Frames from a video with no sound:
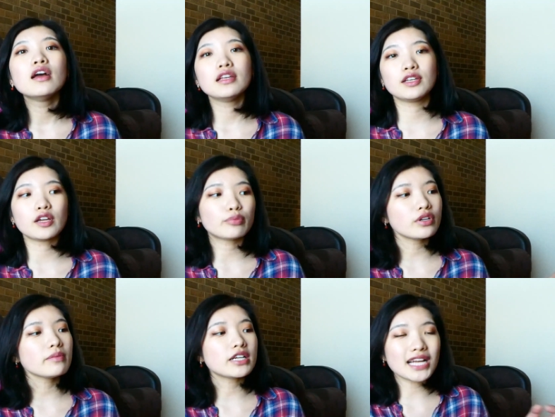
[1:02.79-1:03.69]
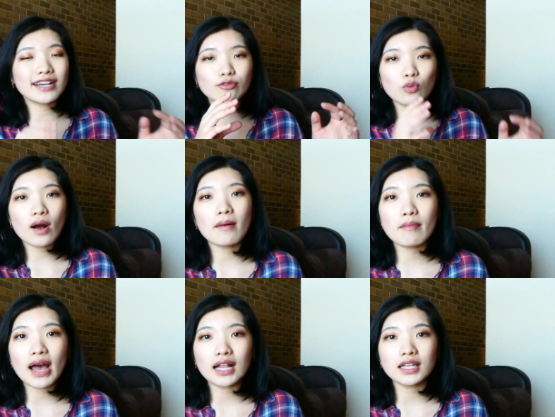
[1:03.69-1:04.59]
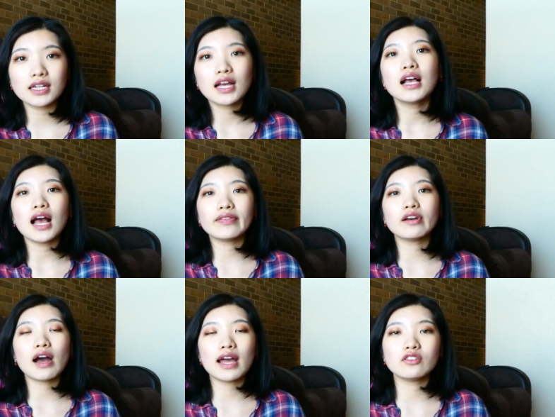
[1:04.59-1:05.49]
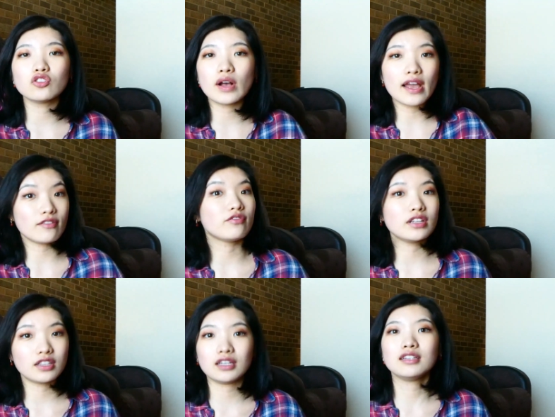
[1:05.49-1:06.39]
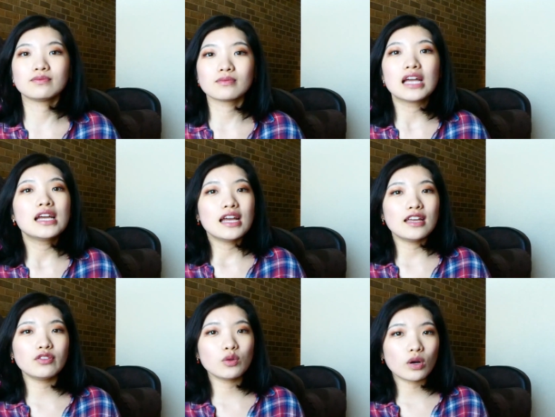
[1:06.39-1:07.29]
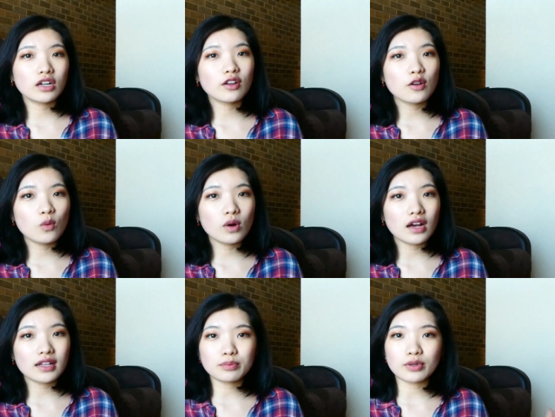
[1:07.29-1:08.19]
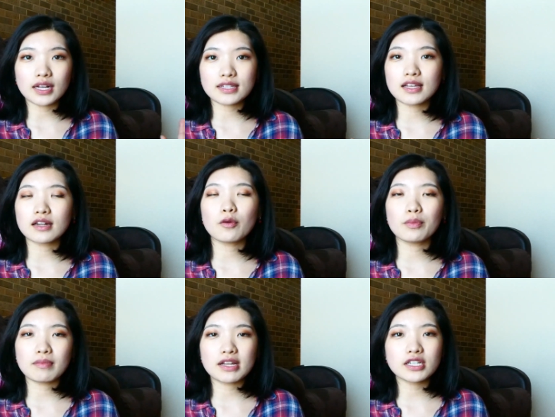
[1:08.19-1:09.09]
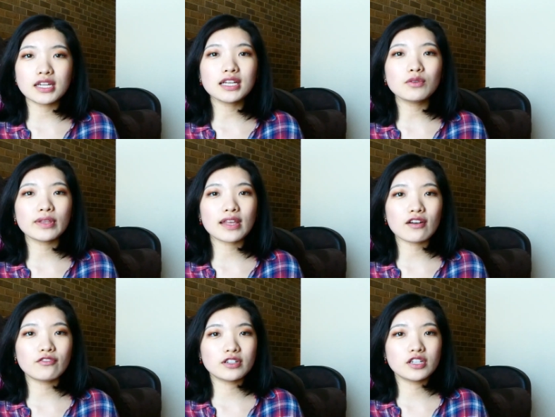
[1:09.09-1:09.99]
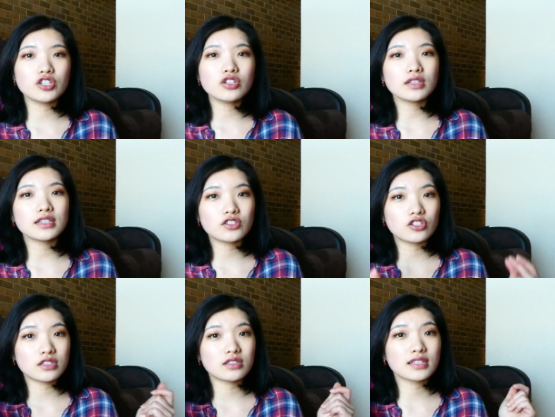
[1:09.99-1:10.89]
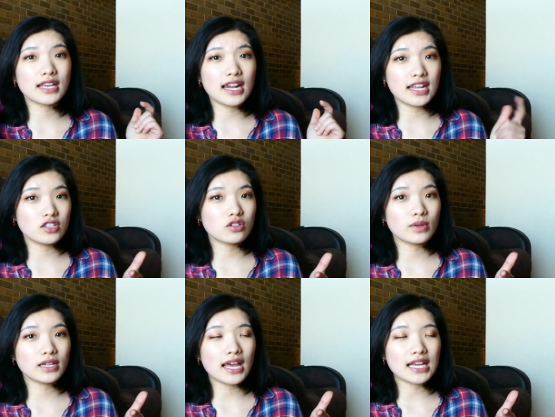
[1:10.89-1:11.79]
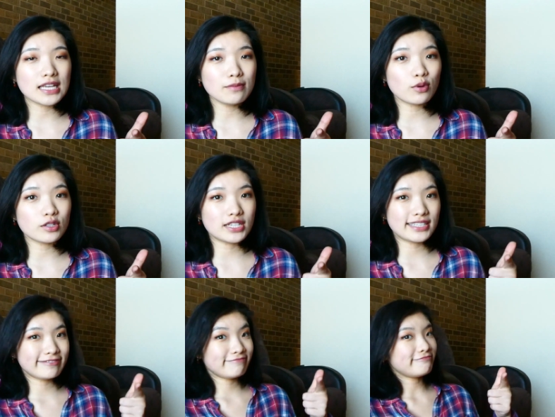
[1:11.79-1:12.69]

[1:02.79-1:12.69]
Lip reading: You can pretty much have one palette and they'll handle everything. If you want to know what are the products that I'll be mentioning, without further ado, let's just get into it and keep watching.